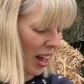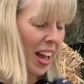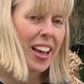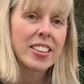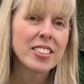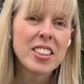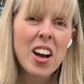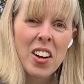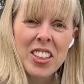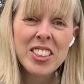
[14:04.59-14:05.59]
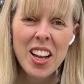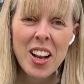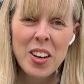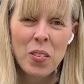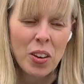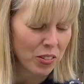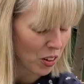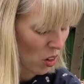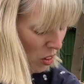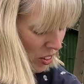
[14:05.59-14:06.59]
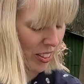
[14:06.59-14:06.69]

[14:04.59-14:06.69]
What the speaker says: and I'm going to tell you what I've got.